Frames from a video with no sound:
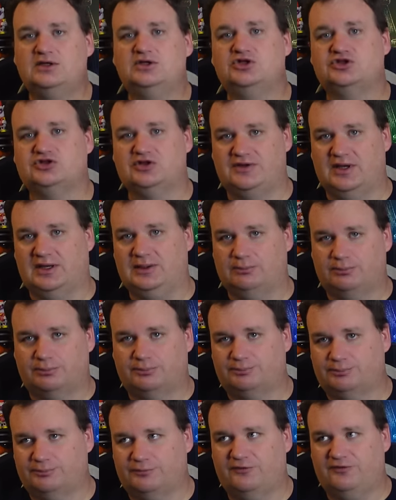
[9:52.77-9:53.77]
So they
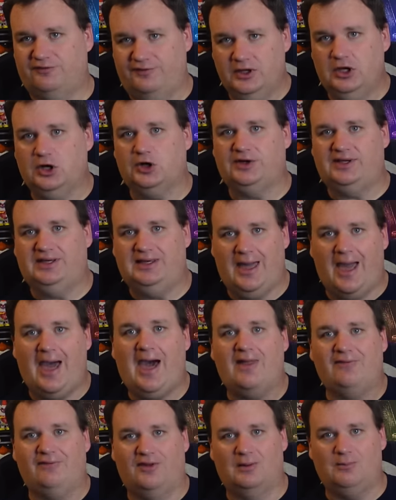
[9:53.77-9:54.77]
figured he
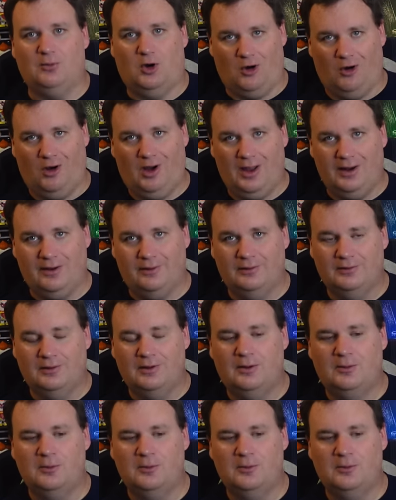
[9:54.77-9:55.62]
had them on,